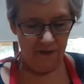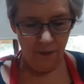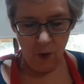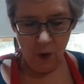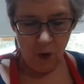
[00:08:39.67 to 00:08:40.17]

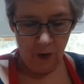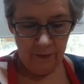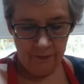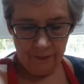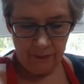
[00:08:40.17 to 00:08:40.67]

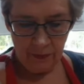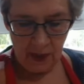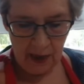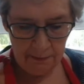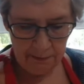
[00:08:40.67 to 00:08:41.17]
for
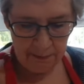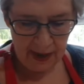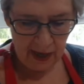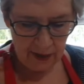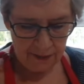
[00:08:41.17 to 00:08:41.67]

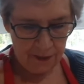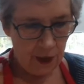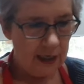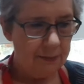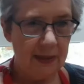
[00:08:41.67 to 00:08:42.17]
about
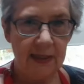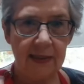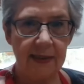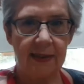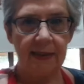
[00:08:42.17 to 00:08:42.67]
30
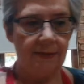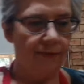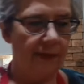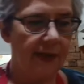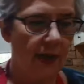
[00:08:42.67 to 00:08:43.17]
minutes.
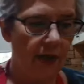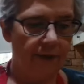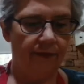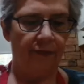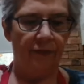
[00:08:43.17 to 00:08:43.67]

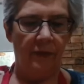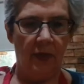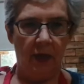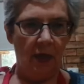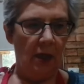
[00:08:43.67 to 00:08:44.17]
So
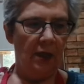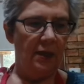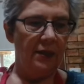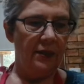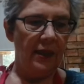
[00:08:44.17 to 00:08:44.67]

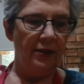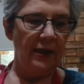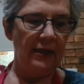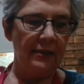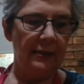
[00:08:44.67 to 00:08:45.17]
there
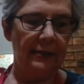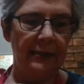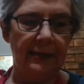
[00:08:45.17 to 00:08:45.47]
it is.